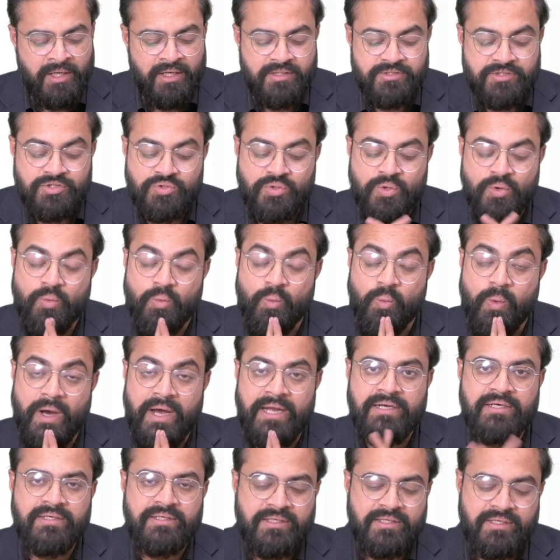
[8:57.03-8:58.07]
So
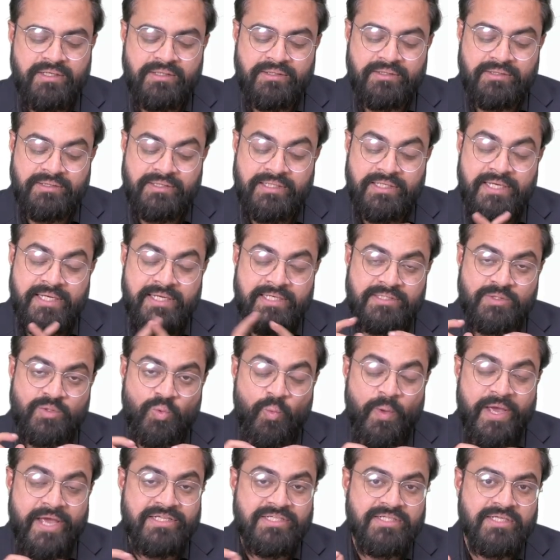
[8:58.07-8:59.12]
one, these
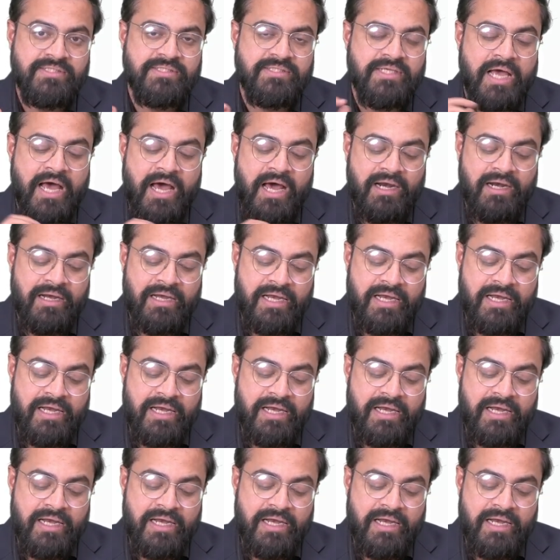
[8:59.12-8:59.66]
wages are